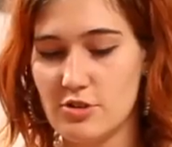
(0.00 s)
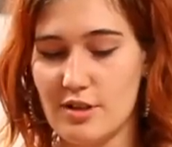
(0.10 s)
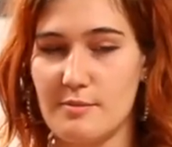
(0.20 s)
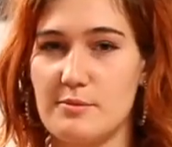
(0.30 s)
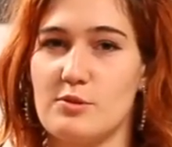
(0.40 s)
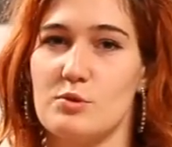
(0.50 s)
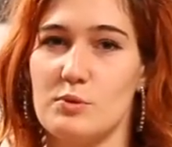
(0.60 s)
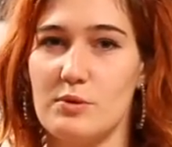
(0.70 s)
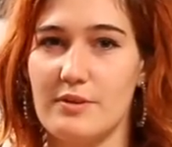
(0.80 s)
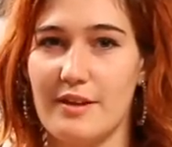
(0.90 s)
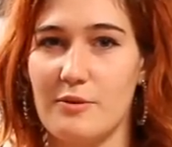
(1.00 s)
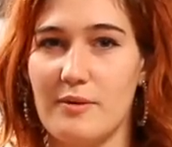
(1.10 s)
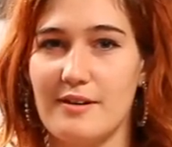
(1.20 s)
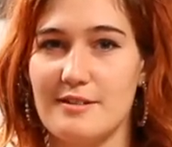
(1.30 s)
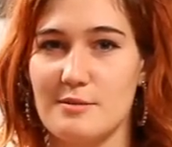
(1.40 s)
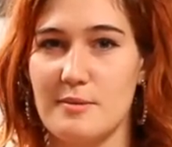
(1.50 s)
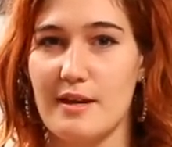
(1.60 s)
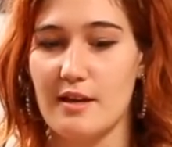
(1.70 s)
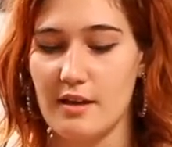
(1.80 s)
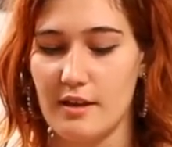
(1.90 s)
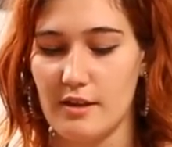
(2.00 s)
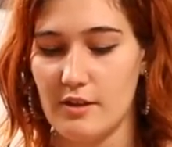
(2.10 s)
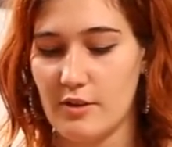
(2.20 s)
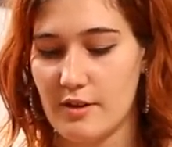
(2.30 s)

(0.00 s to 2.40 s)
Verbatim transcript: shaped tool that you want it to be. You